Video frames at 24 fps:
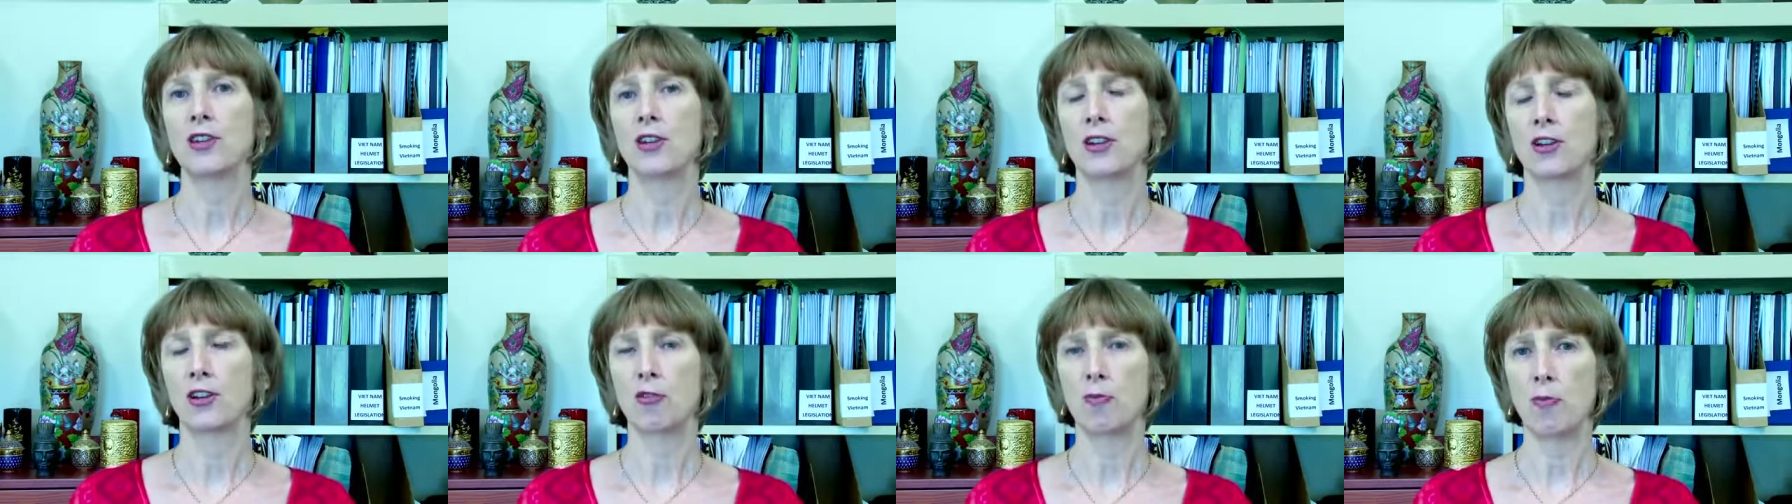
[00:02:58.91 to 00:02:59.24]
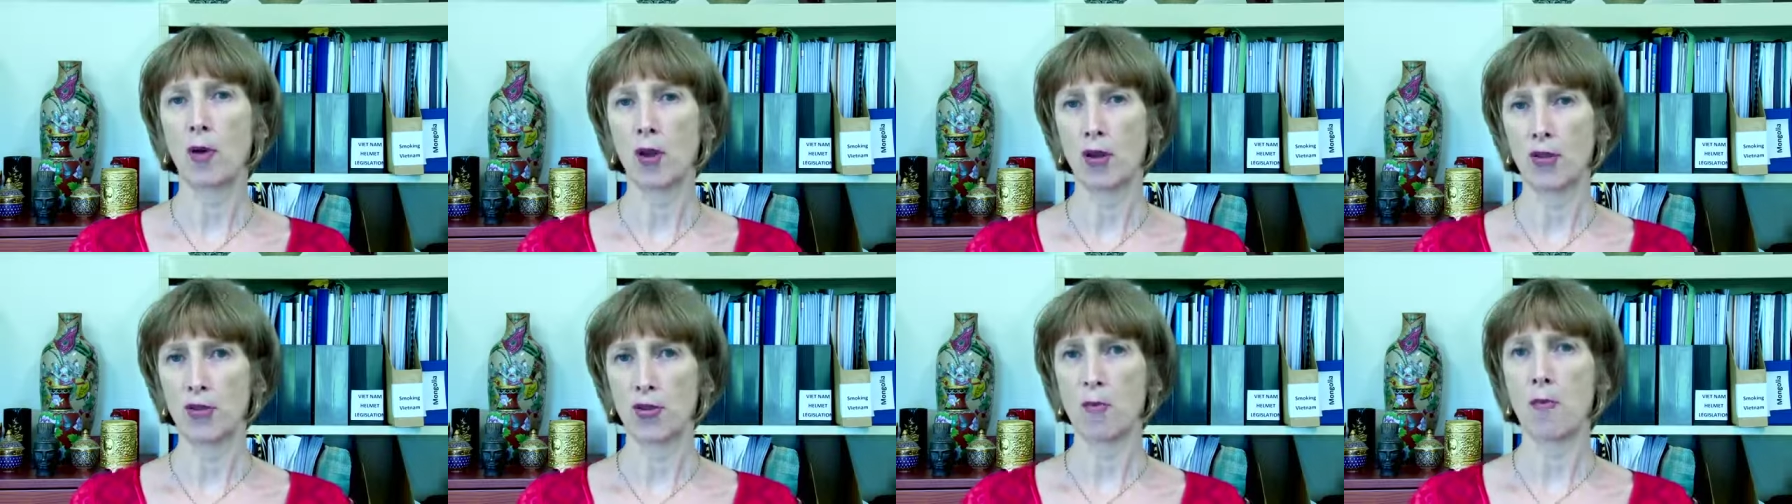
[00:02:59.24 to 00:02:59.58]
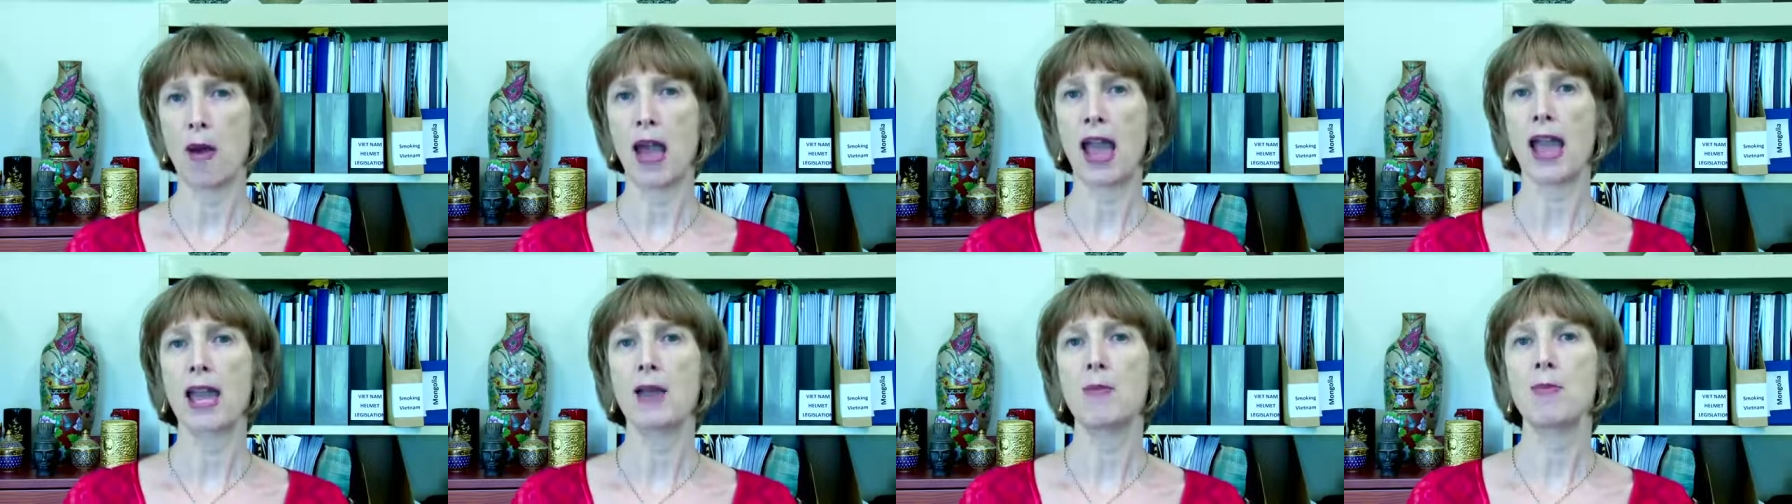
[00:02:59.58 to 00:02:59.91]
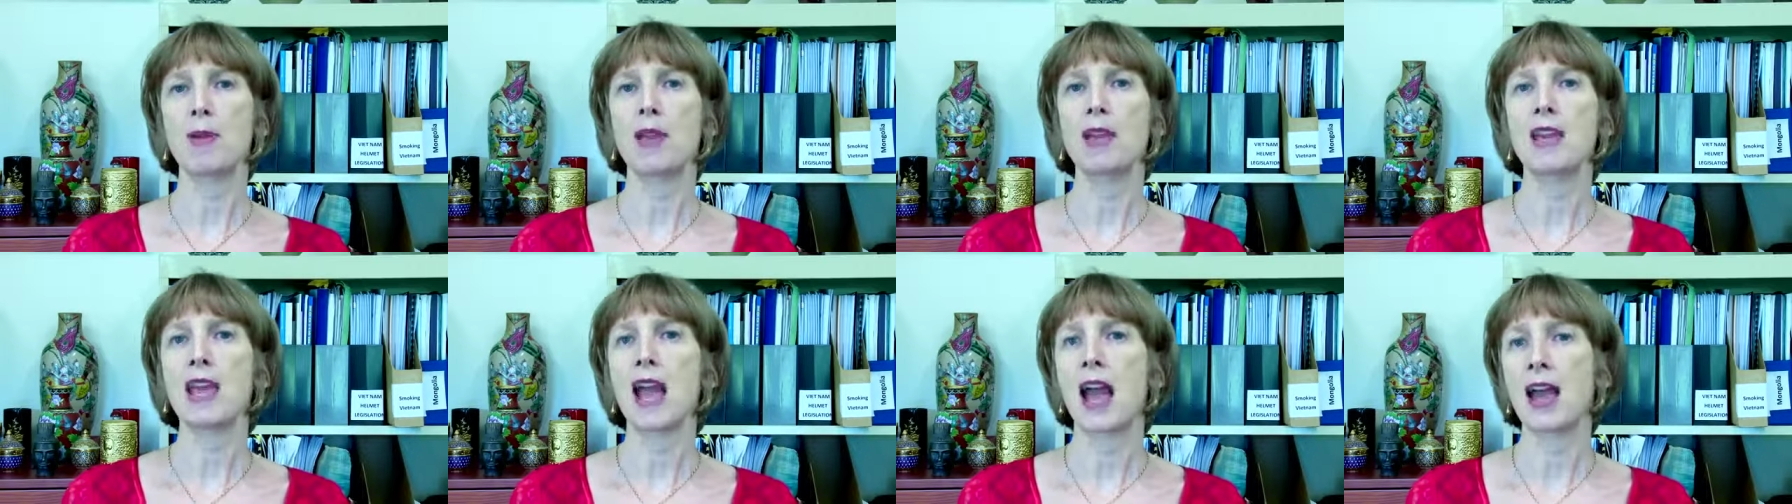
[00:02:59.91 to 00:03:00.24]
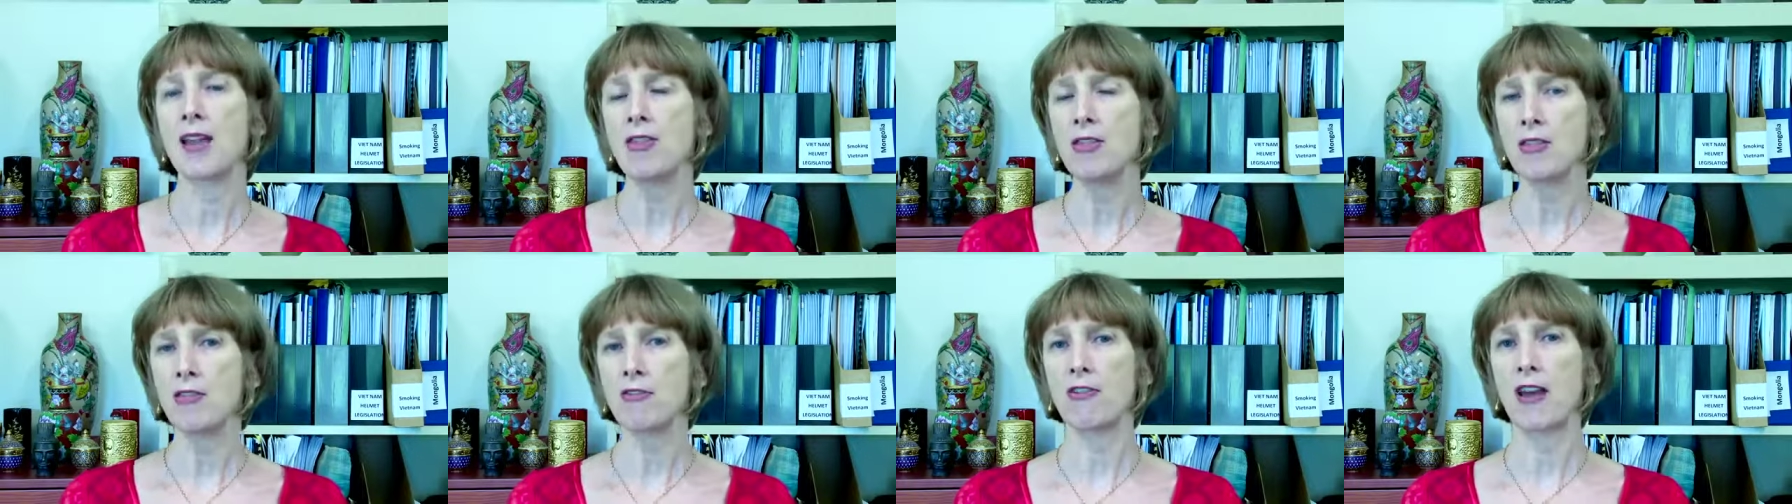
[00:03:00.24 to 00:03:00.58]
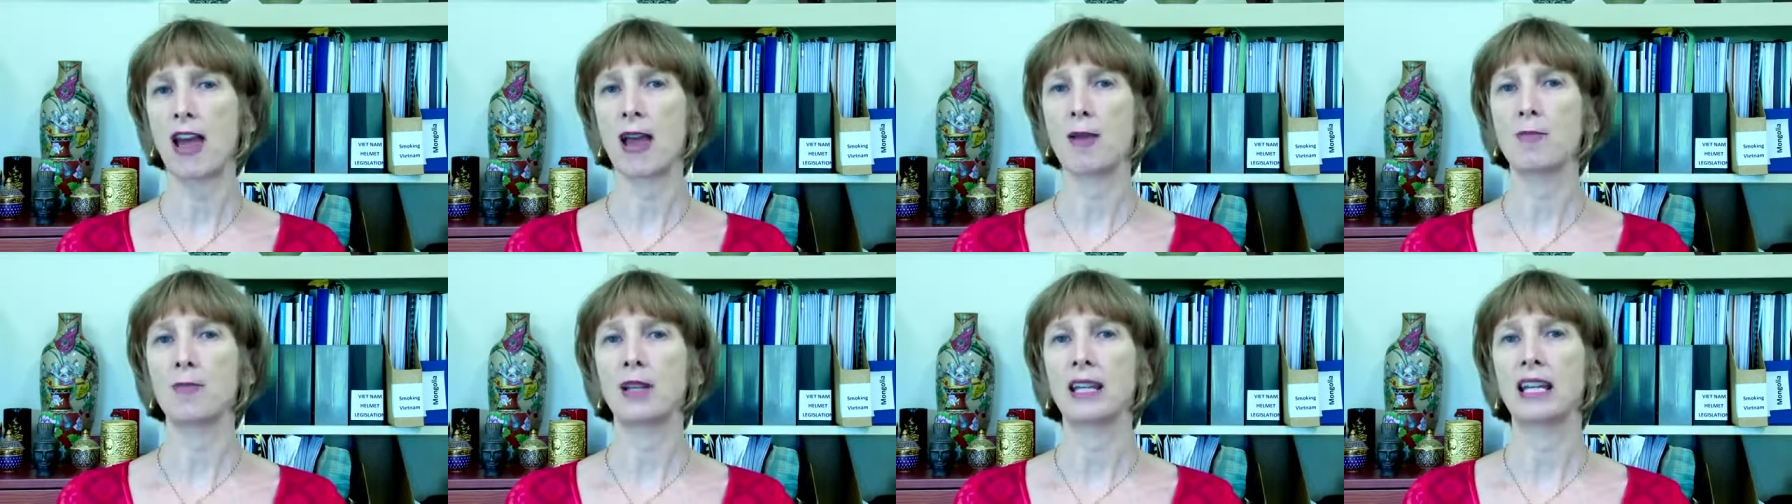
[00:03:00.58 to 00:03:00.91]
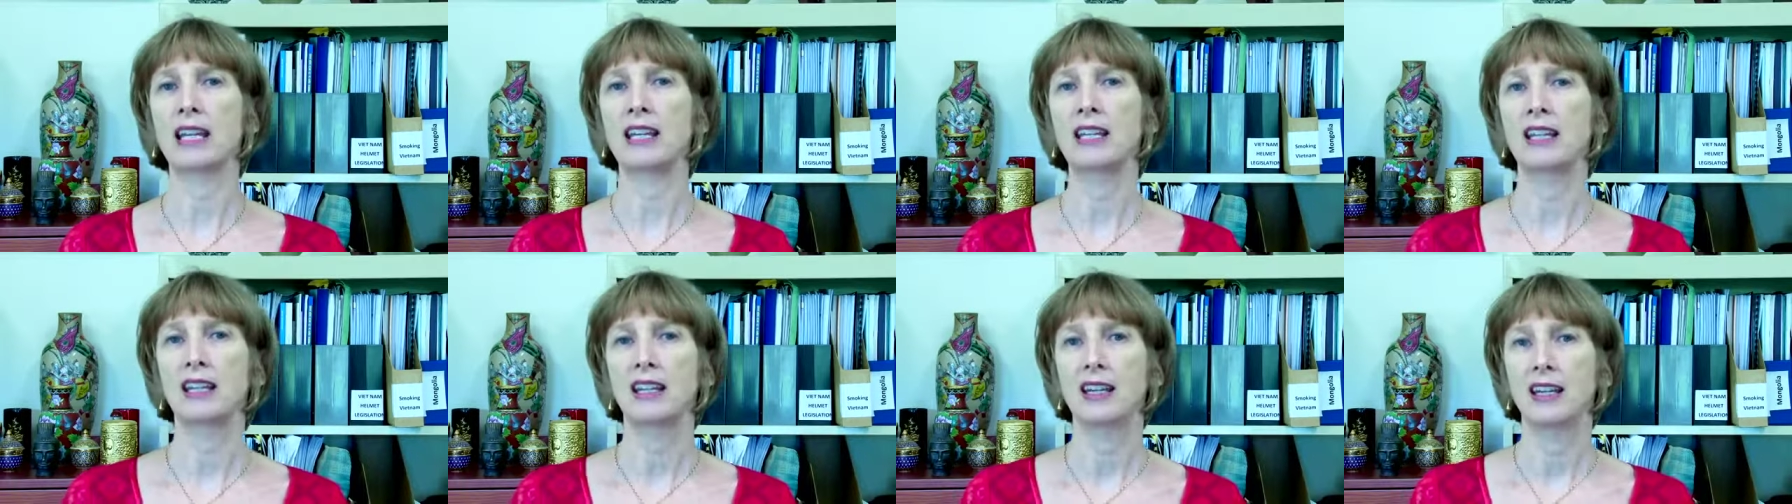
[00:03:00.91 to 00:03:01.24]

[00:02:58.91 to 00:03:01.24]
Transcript: of both the baby and the family